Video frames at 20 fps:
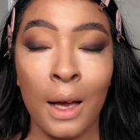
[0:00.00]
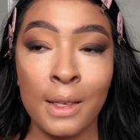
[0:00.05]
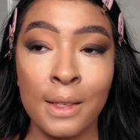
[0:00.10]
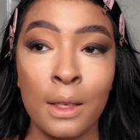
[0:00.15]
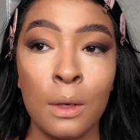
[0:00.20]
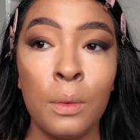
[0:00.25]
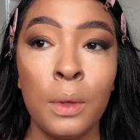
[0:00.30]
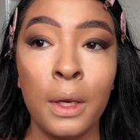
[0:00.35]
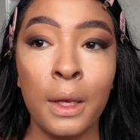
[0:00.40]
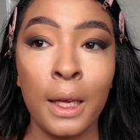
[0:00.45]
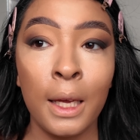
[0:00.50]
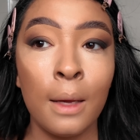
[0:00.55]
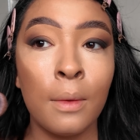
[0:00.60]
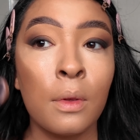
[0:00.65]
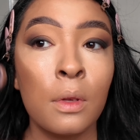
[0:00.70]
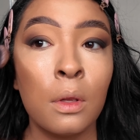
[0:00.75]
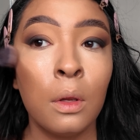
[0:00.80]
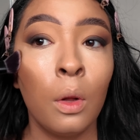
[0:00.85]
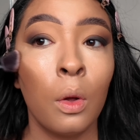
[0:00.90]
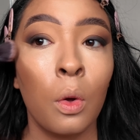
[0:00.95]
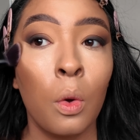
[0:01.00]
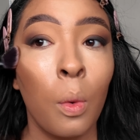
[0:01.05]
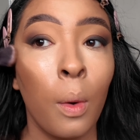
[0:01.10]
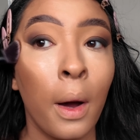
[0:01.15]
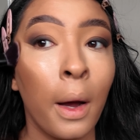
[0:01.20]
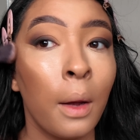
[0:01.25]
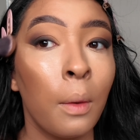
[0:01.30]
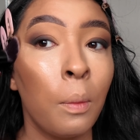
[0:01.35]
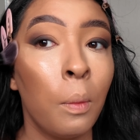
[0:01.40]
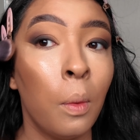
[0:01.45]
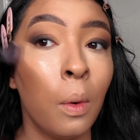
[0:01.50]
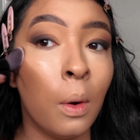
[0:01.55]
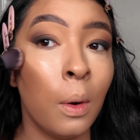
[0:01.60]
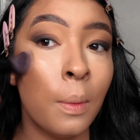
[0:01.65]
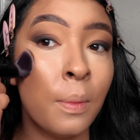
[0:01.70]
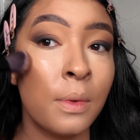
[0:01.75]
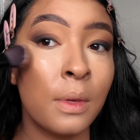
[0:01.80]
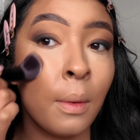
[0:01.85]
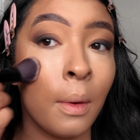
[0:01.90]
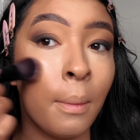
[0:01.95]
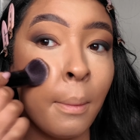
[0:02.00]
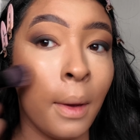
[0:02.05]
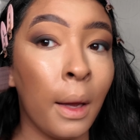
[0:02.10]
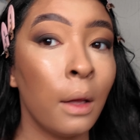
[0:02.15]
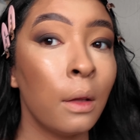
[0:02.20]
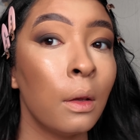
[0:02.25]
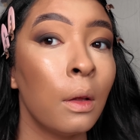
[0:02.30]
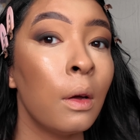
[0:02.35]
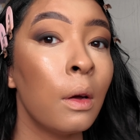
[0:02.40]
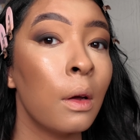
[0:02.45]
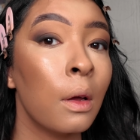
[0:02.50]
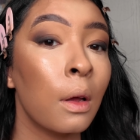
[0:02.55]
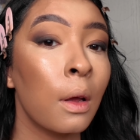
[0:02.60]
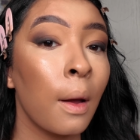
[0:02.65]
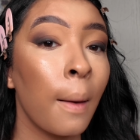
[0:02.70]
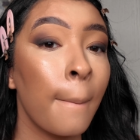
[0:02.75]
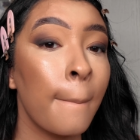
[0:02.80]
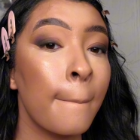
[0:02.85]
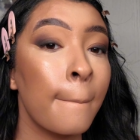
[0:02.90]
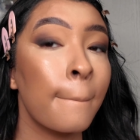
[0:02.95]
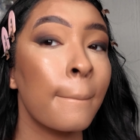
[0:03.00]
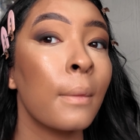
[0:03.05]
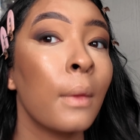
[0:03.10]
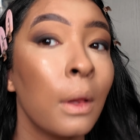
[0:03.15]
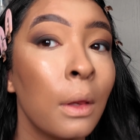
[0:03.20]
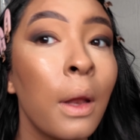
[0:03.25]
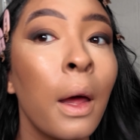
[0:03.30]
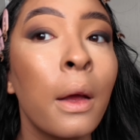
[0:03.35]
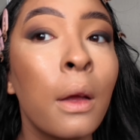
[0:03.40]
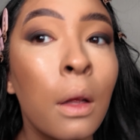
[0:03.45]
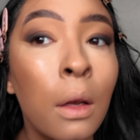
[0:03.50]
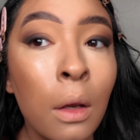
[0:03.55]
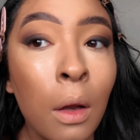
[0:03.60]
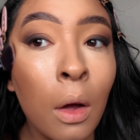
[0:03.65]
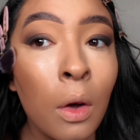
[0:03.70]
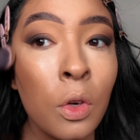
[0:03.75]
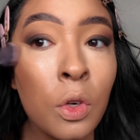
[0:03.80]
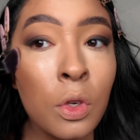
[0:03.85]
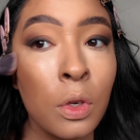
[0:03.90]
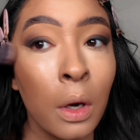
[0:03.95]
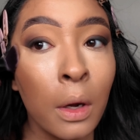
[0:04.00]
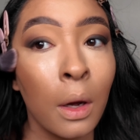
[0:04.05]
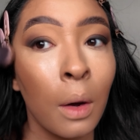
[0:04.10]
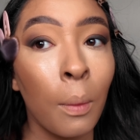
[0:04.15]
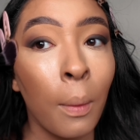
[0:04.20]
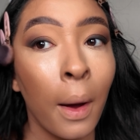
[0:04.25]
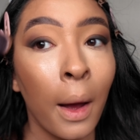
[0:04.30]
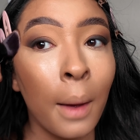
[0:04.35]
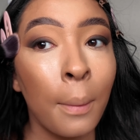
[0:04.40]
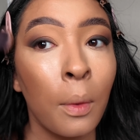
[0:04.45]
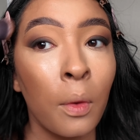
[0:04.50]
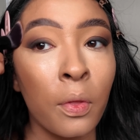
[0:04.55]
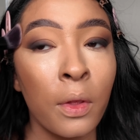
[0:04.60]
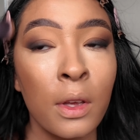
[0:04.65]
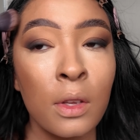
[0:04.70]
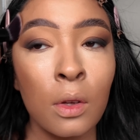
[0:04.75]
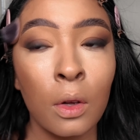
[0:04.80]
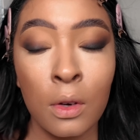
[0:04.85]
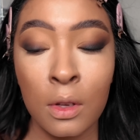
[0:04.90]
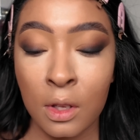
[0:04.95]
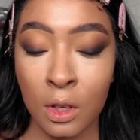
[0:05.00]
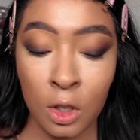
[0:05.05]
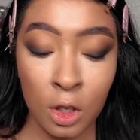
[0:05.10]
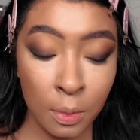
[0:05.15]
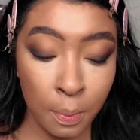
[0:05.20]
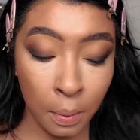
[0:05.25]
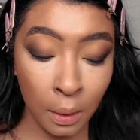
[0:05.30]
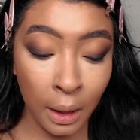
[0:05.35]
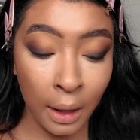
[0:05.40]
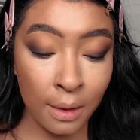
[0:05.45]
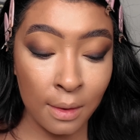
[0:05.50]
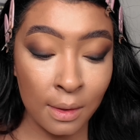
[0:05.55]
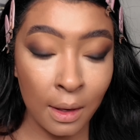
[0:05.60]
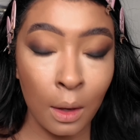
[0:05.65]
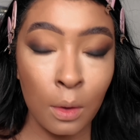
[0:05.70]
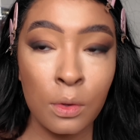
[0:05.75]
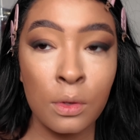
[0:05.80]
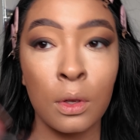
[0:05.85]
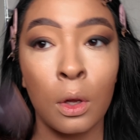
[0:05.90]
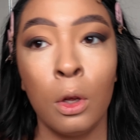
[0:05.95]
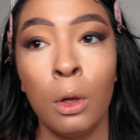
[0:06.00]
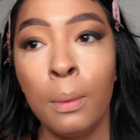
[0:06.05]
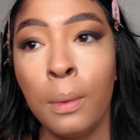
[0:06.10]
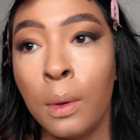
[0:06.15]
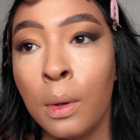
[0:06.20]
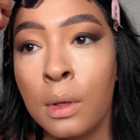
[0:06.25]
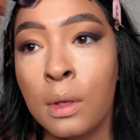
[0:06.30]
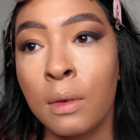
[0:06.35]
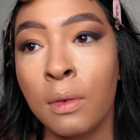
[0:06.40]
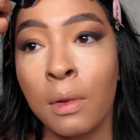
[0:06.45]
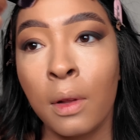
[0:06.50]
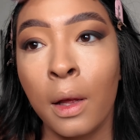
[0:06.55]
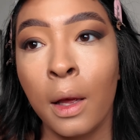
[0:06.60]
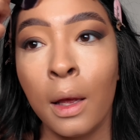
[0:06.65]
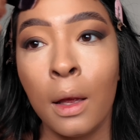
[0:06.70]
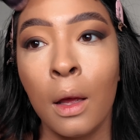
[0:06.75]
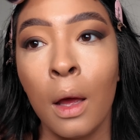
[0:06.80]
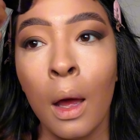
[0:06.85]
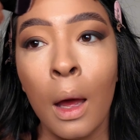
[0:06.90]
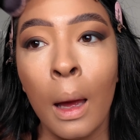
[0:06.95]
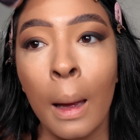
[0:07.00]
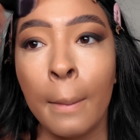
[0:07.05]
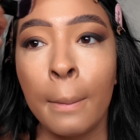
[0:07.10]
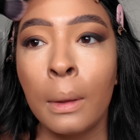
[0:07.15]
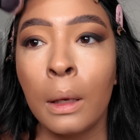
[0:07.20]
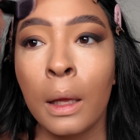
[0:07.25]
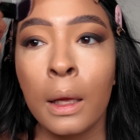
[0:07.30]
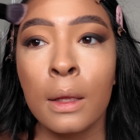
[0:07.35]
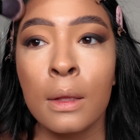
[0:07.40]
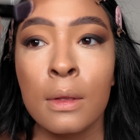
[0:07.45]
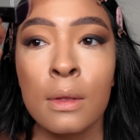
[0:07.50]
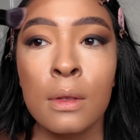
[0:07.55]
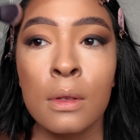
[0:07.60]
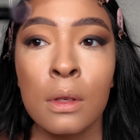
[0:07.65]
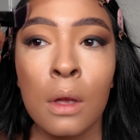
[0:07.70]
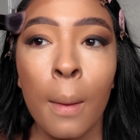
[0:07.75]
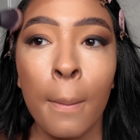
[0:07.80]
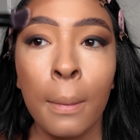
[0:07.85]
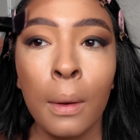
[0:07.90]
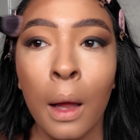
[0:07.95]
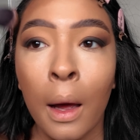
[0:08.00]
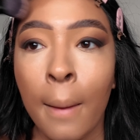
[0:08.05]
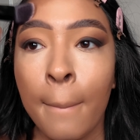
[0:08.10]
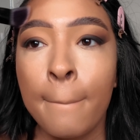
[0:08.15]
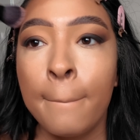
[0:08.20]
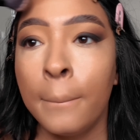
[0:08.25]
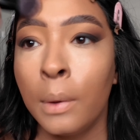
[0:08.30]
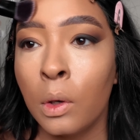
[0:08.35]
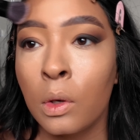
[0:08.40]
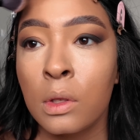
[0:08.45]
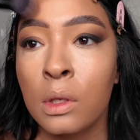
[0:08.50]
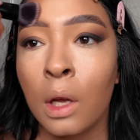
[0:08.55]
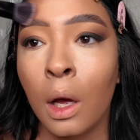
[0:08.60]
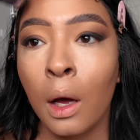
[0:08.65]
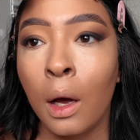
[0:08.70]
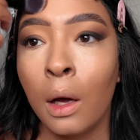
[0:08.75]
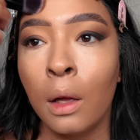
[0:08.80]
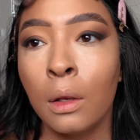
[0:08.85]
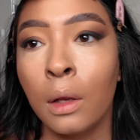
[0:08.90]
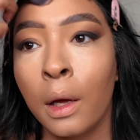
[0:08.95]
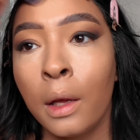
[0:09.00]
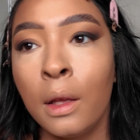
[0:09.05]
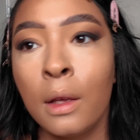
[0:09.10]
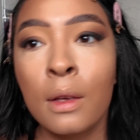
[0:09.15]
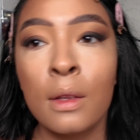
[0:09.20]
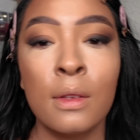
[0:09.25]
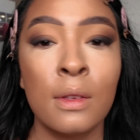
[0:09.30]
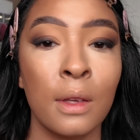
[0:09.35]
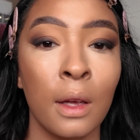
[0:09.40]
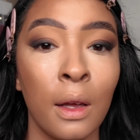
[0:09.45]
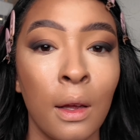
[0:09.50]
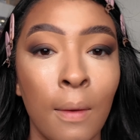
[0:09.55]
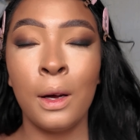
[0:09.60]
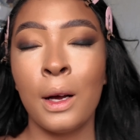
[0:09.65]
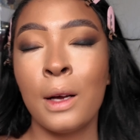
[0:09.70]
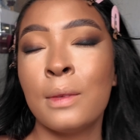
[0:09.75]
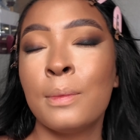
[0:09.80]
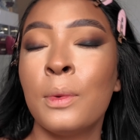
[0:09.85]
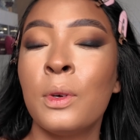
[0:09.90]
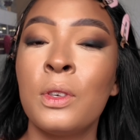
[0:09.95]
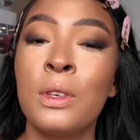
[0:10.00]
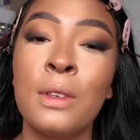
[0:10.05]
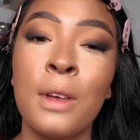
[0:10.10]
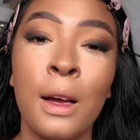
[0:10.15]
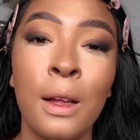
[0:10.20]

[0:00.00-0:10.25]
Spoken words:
still want to keep this look quite warm, so it may look like a lot straight away, but this honestly just blends out so beautifully. Blends like butter, like you can see. As much as I